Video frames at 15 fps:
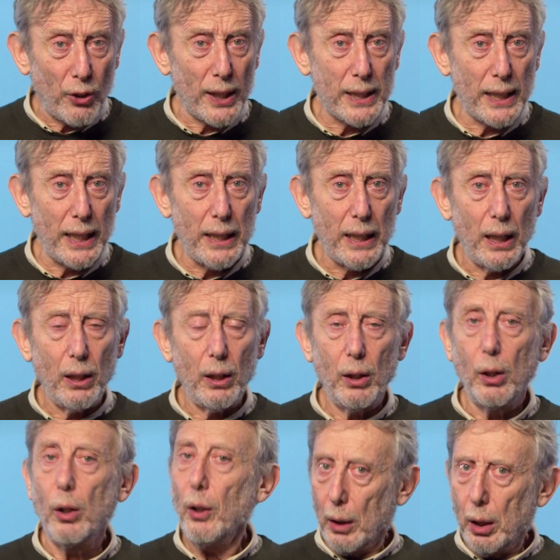I said.
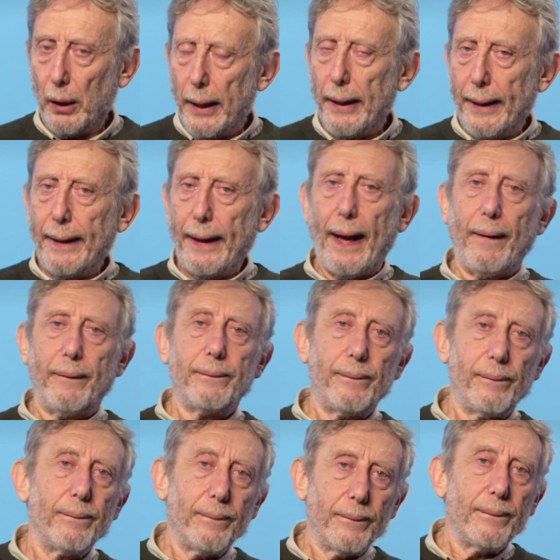Yeah,
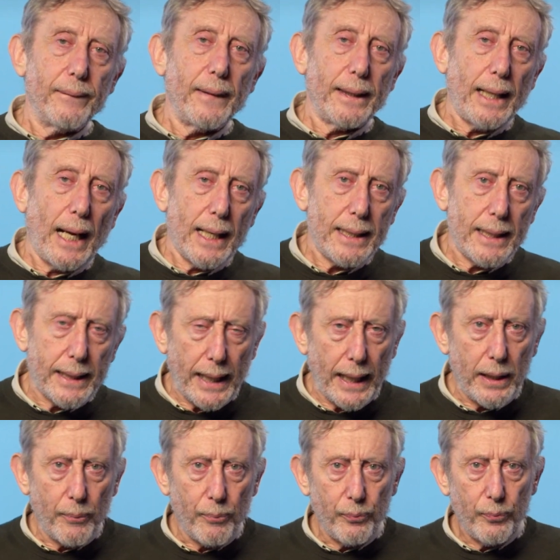it does, he
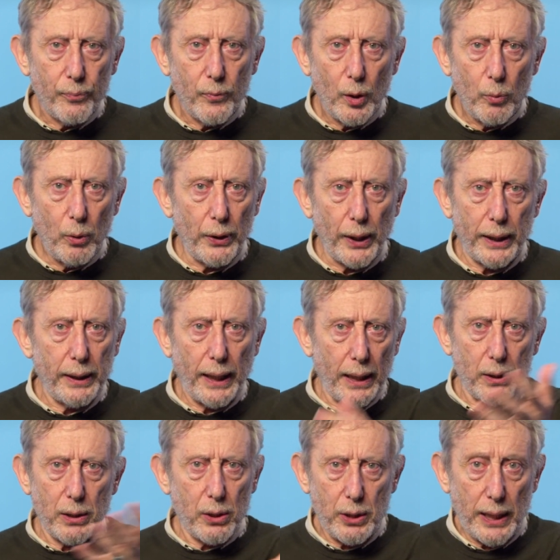said. Well, then that
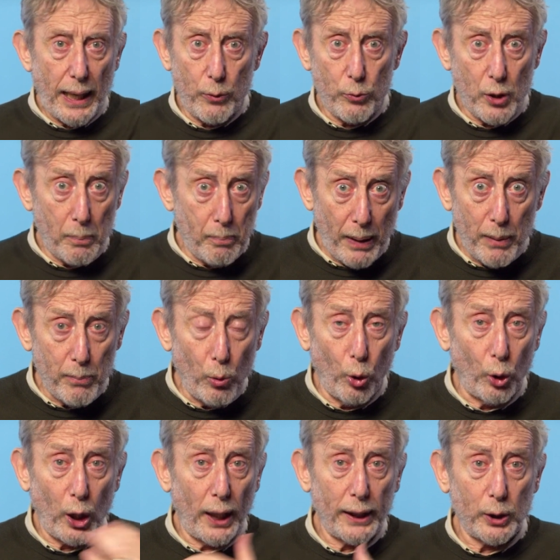sounds a bit
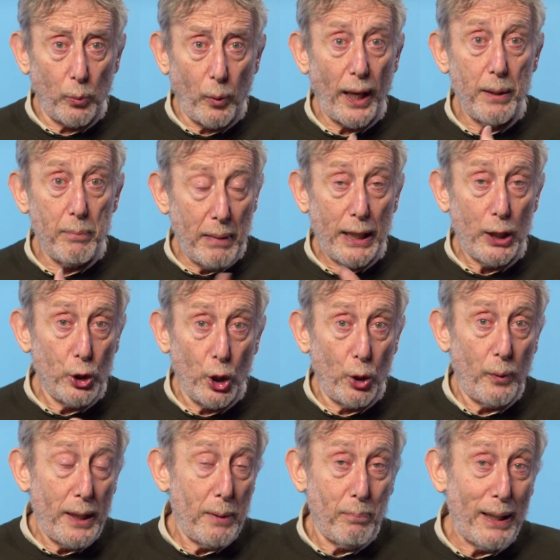more like the way me and
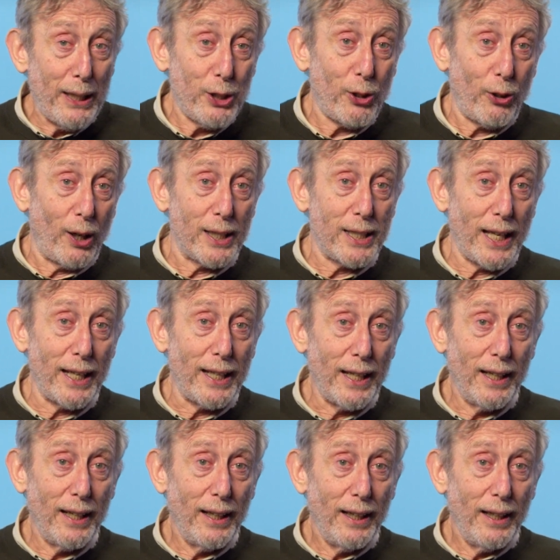you eat pizza, I said.
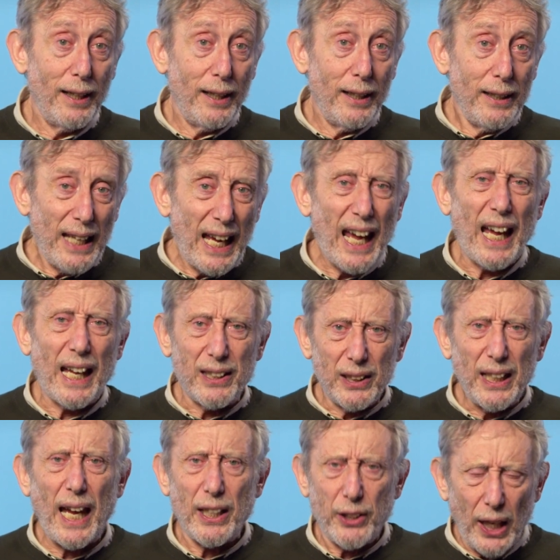Yes,
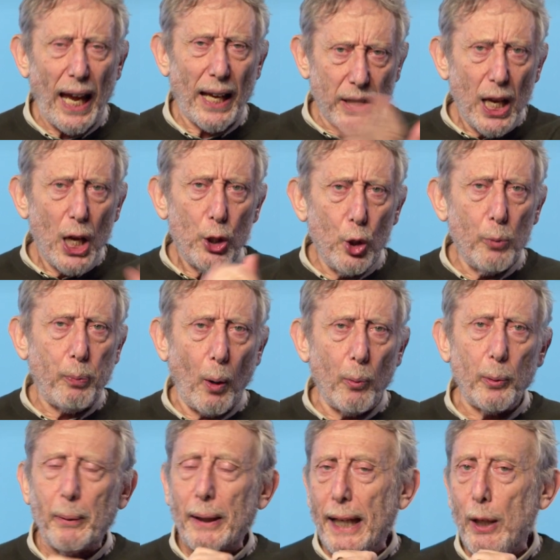yes, yes. You
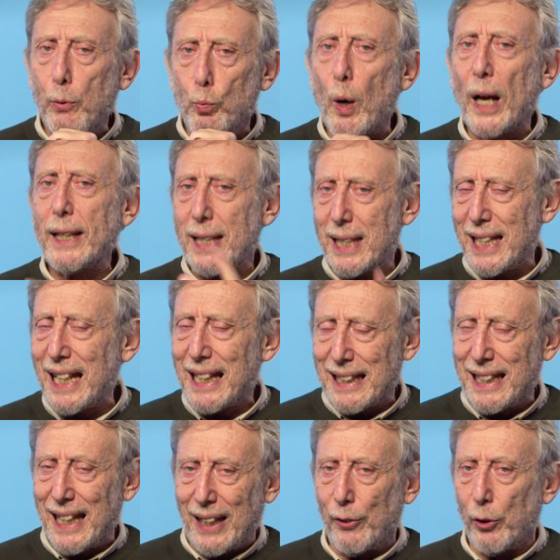probably eat
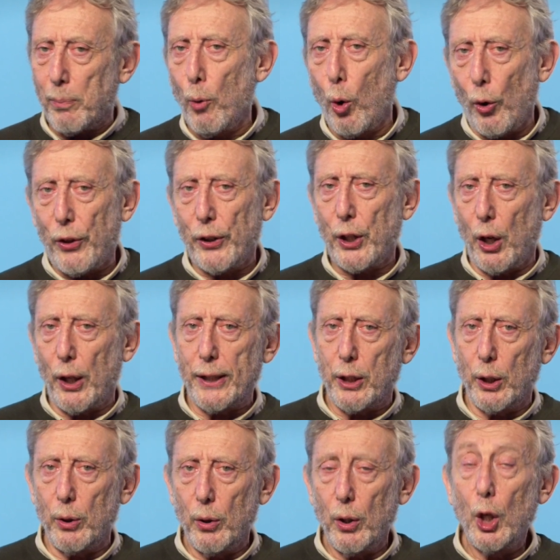1/16 more than I
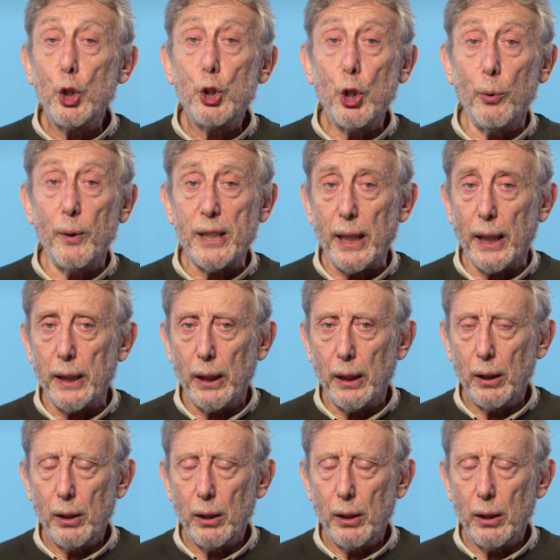do. 2, he said.